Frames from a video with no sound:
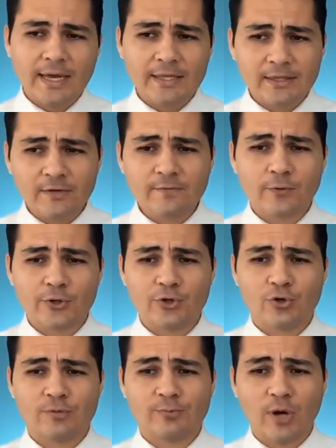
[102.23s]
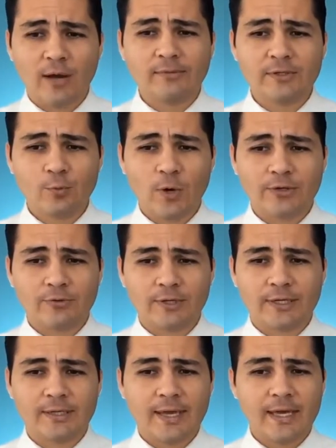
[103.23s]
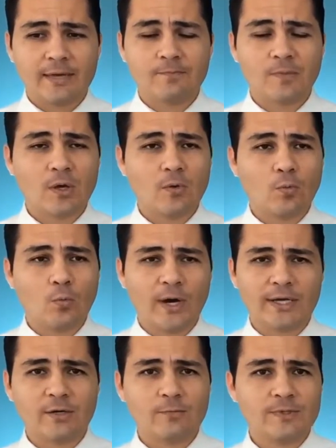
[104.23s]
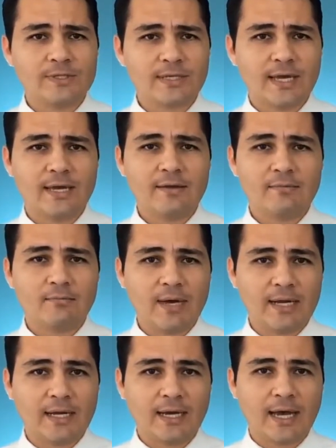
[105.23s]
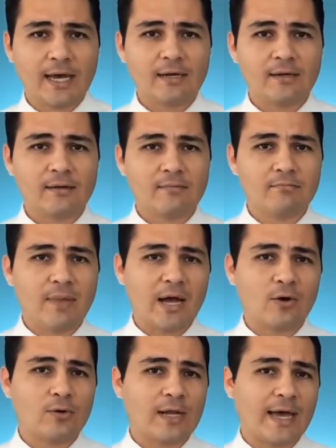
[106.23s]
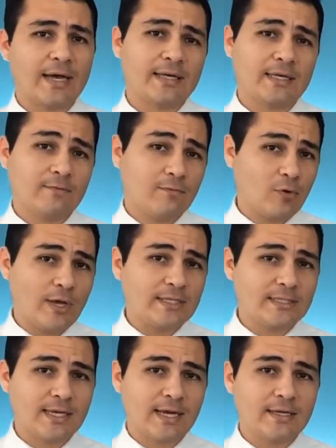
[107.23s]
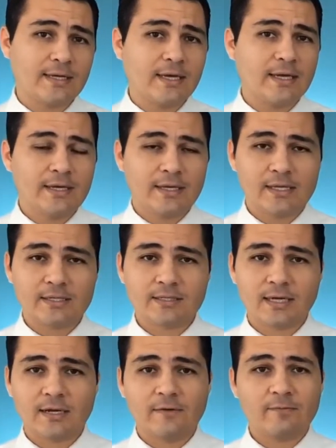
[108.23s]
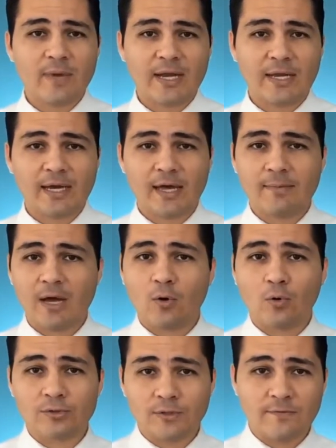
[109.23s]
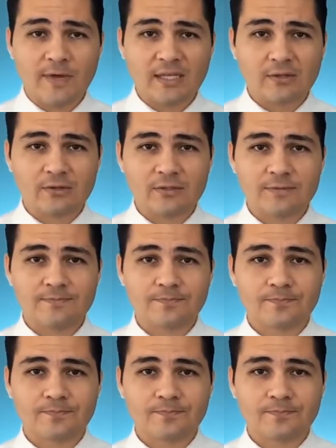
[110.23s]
And therefore you are probably wondering, hey, why don't we say manejar bajo la influencia instead of manejar bajo los efectos?